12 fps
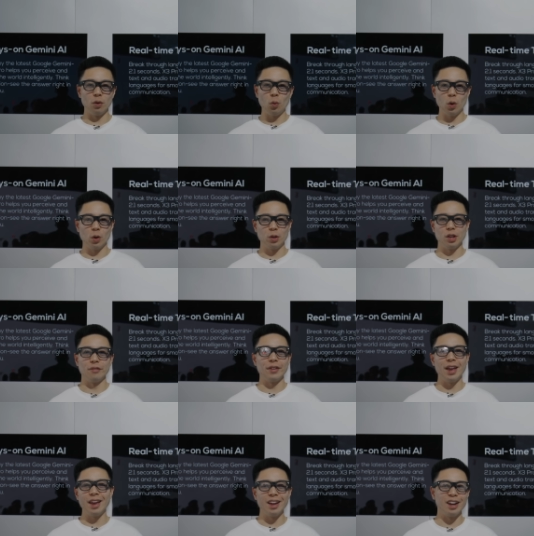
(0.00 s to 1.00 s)
the world of
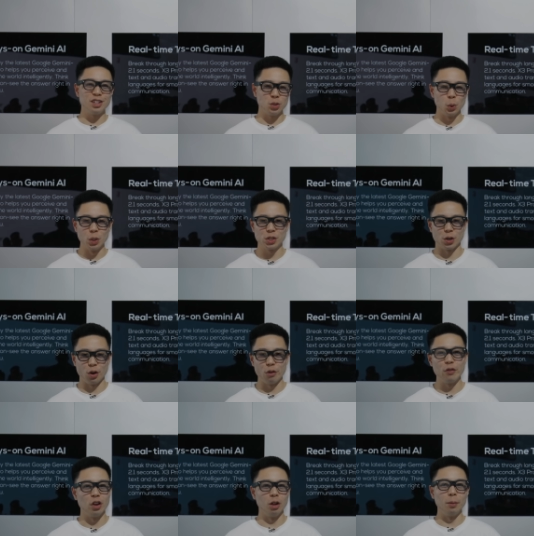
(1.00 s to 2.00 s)
AI tools that are
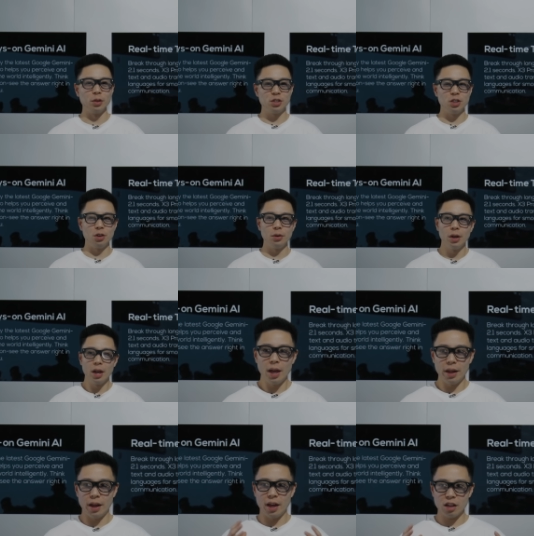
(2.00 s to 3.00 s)
available to you
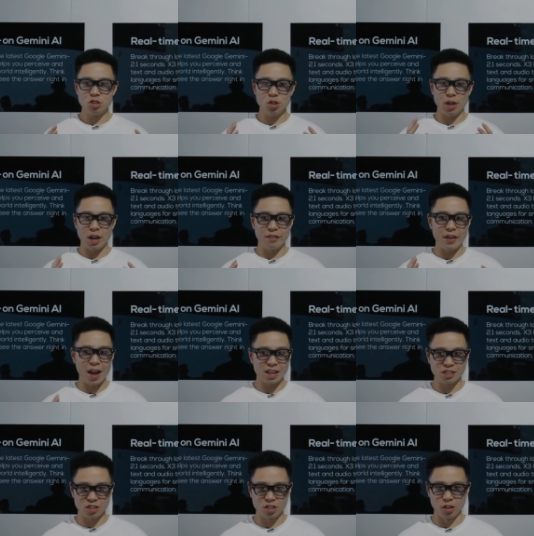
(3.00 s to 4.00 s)
and actually have
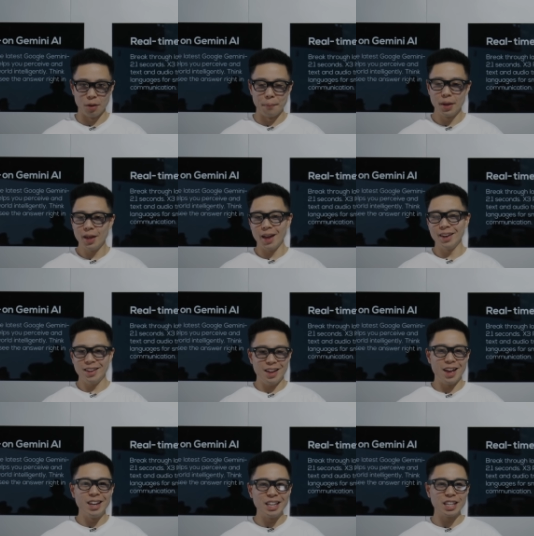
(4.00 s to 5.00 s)
access to them at
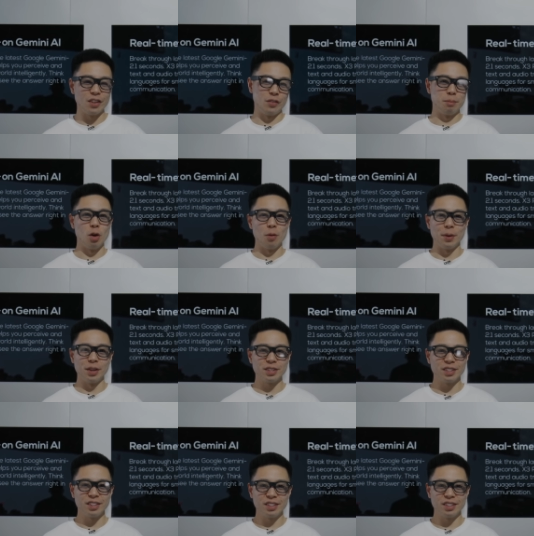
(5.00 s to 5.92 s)
any given moment.